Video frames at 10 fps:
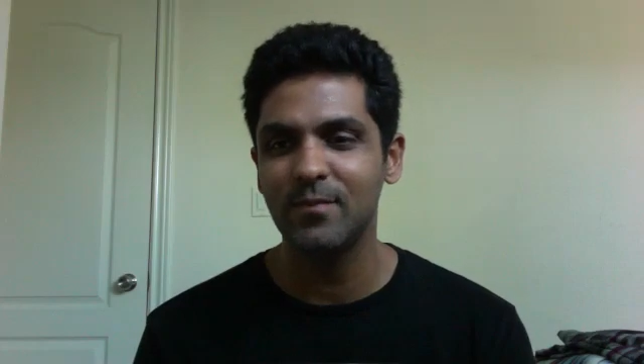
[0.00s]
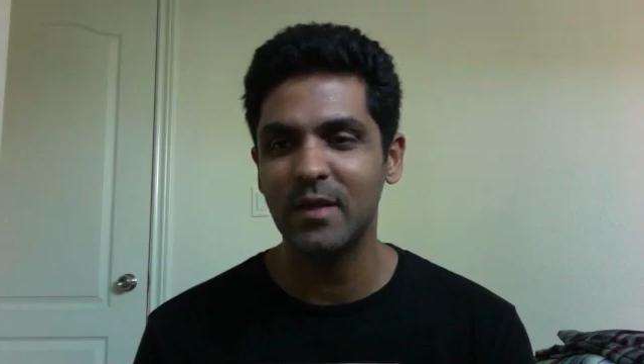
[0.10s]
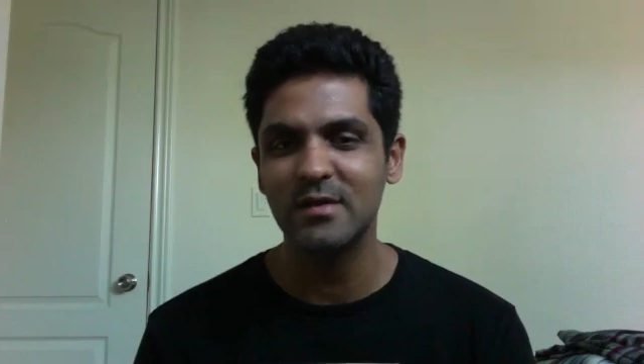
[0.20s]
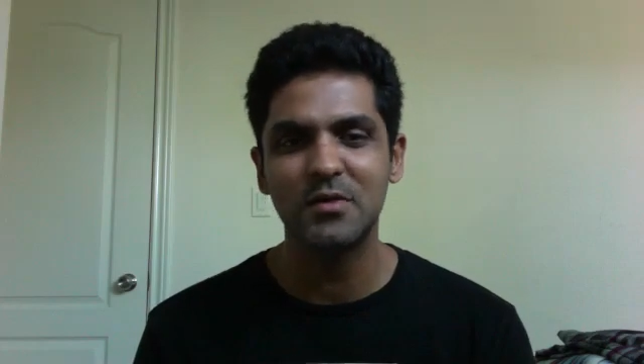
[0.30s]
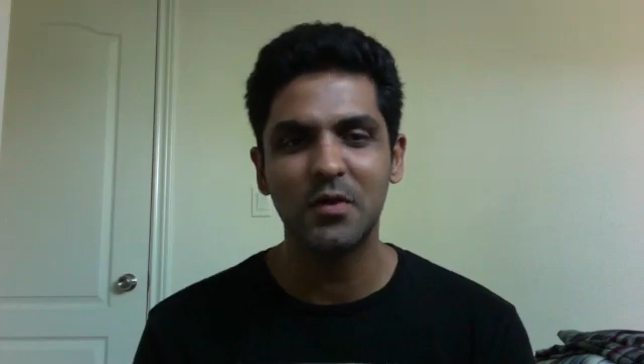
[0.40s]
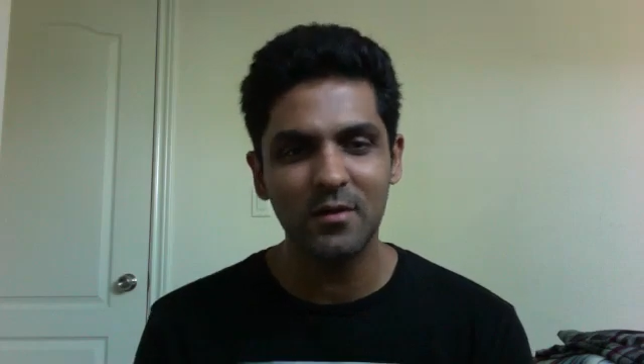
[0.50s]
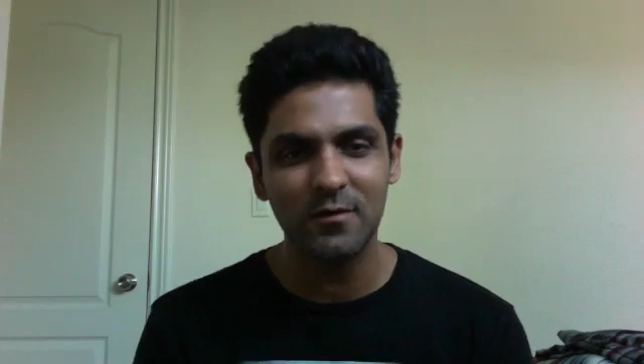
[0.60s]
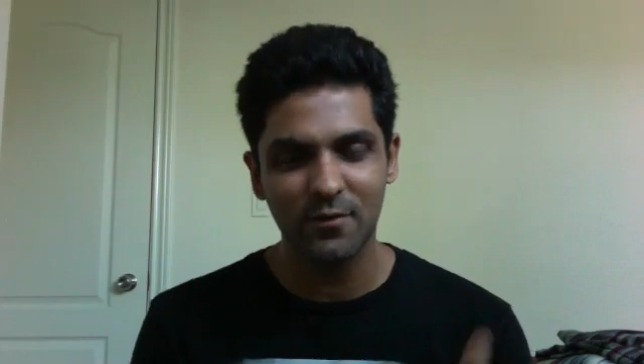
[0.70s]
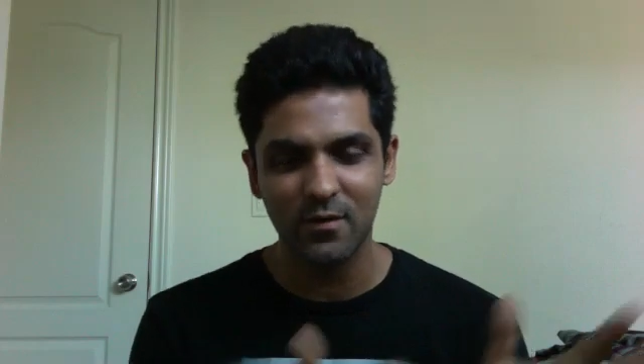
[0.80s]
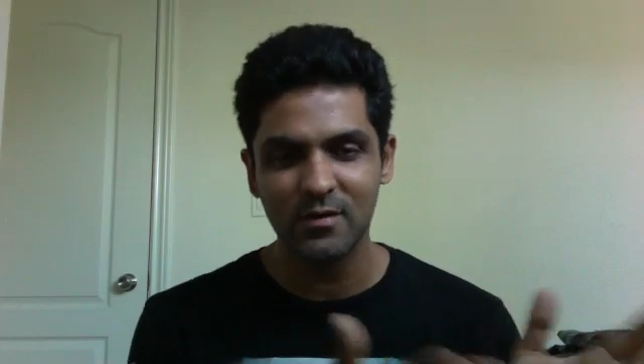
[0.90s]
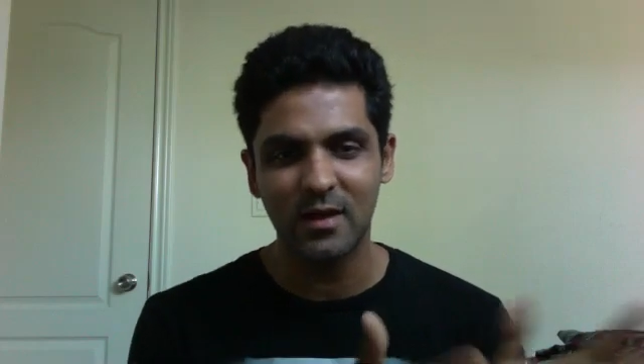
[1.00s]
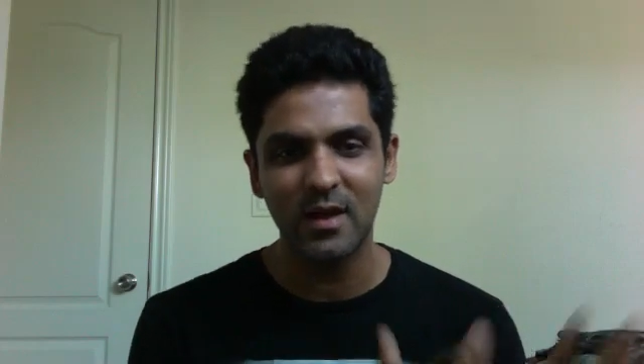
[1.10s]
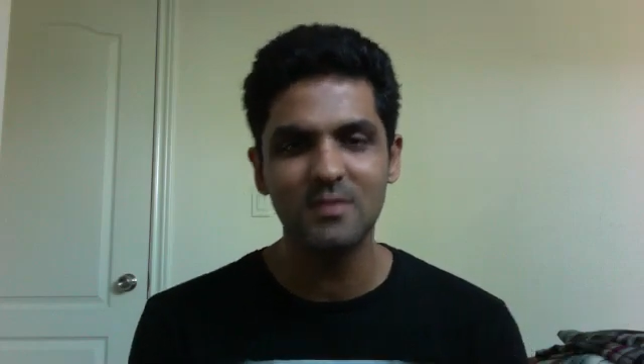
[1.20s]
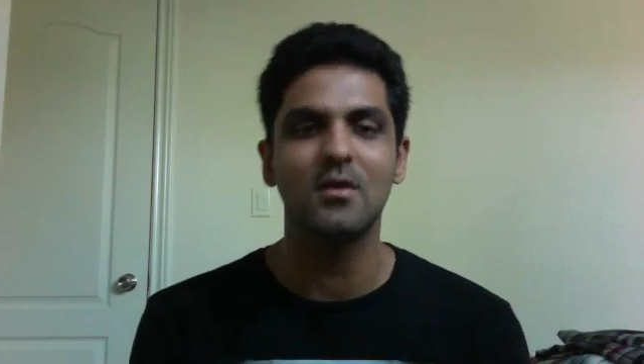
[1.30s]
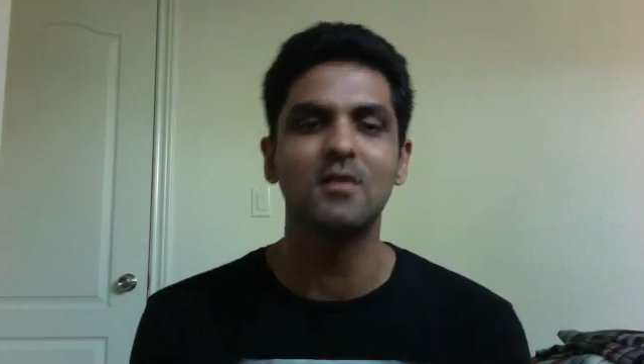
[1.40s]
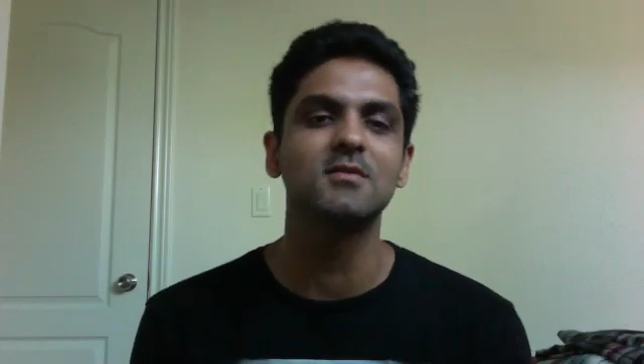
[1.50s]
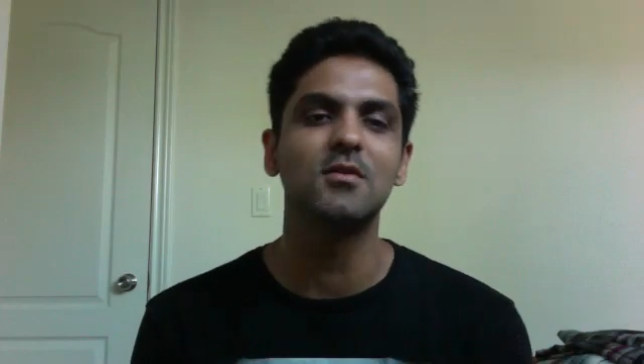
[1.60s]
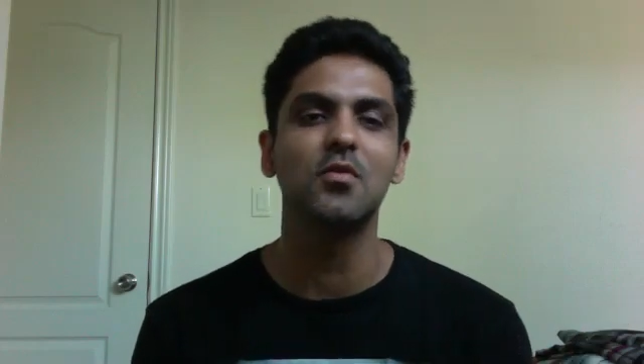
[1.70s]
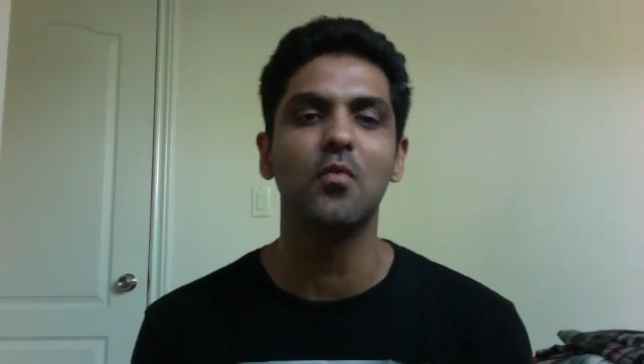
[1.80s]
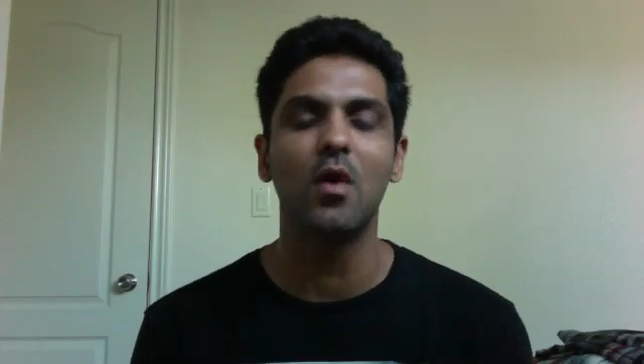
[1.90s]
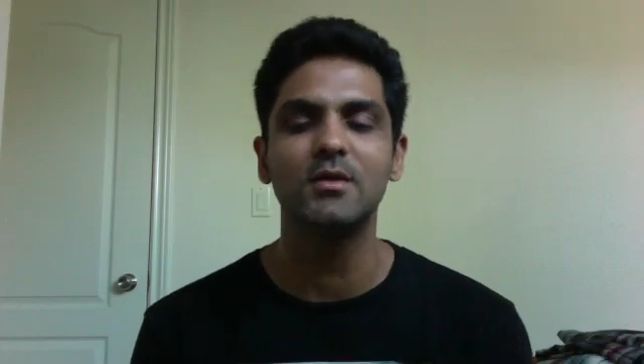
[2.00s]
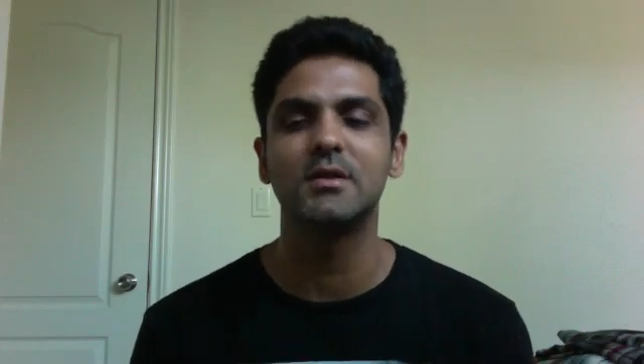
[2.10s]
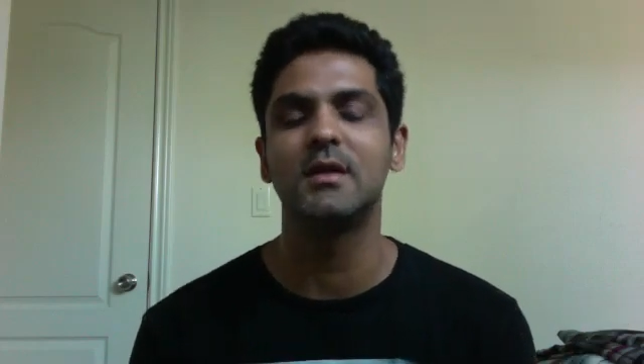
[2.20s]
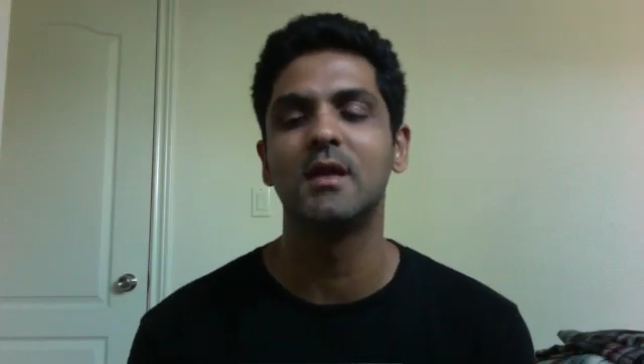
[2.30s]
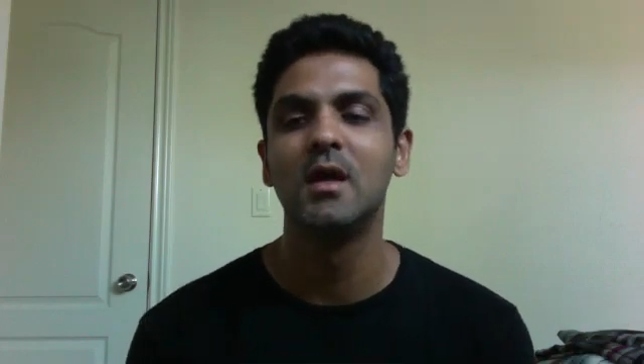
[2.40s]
it's good for the kids also to watch it.